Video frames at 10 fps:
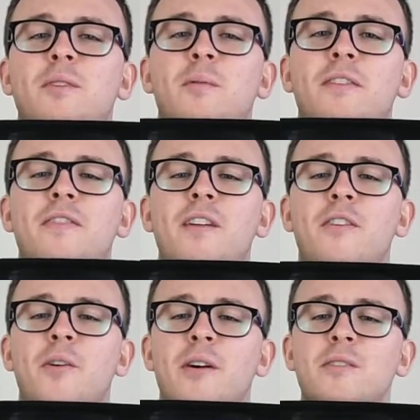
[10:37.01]
One of my
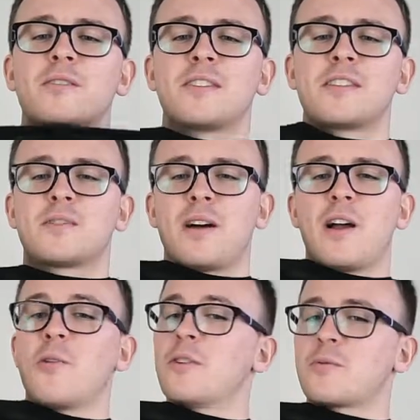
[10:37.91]
favorite quotes. This is why
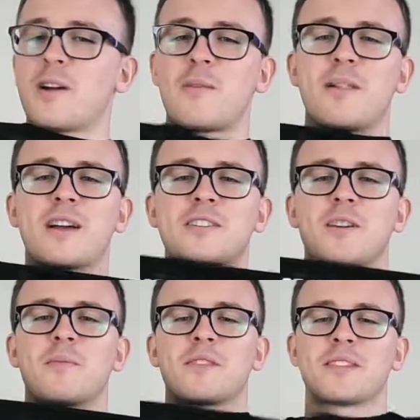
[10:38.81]
I always wear a black
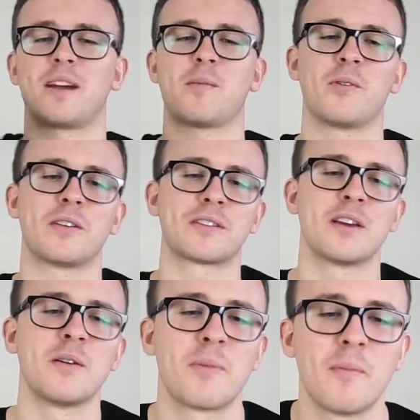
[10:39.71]
top, because I'm always
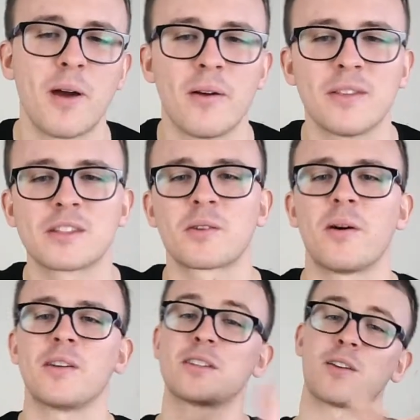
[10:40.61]
promoting this
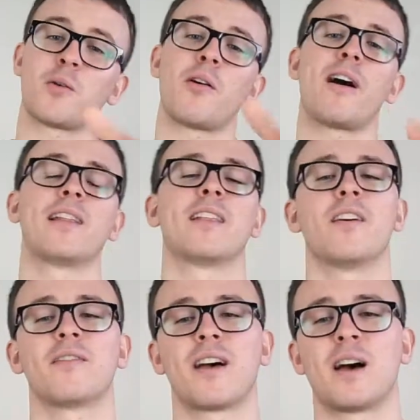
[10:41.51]
quote. It's a quote I
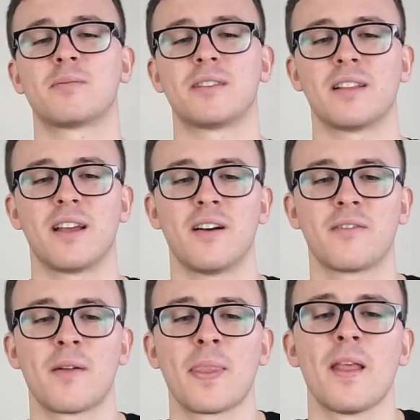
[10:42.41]
love, absolutely
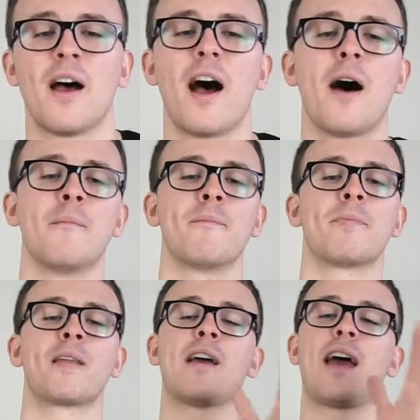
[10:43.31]
love.
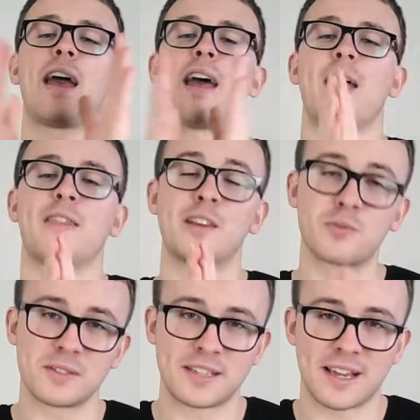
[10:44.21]
This
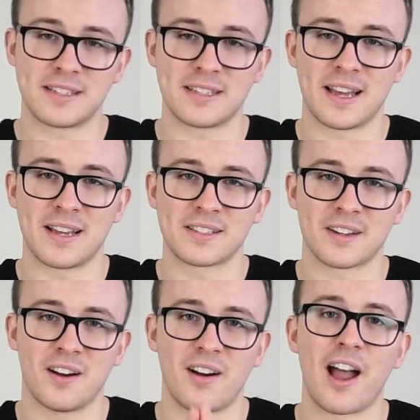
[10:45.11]
was Day to Day,
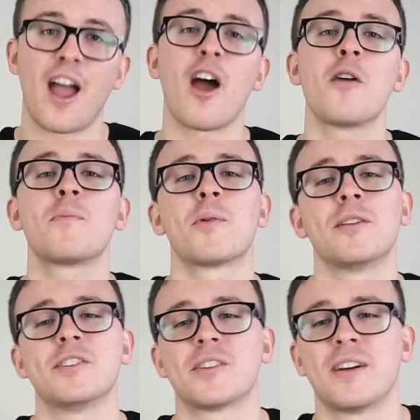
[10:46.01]
Scott. I hope you
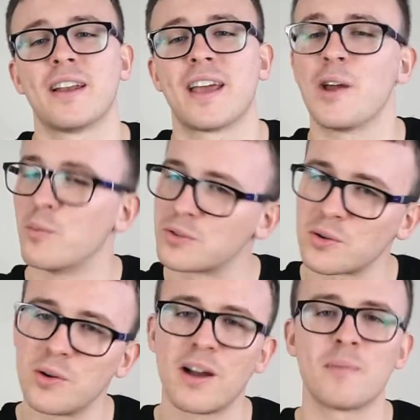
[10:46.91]
enjoyed it. It was
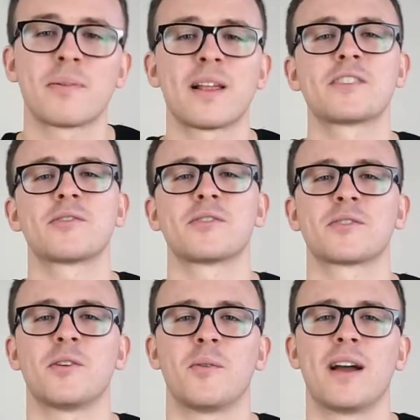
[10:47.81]
a pleasure as
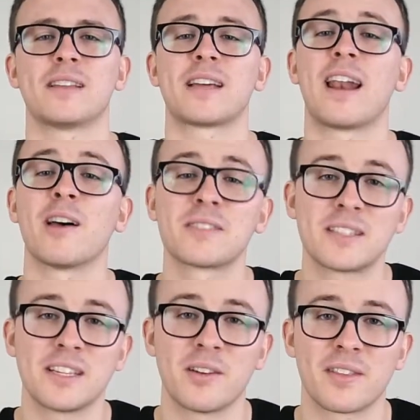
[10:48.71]
always, and I'll
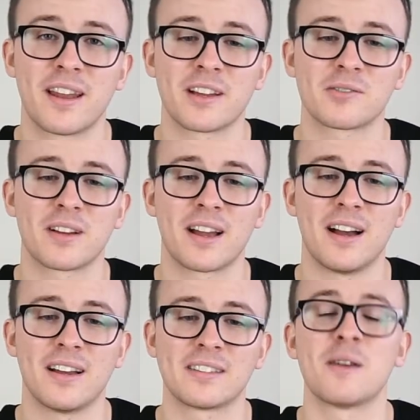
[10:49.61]
see you at the next one, guys.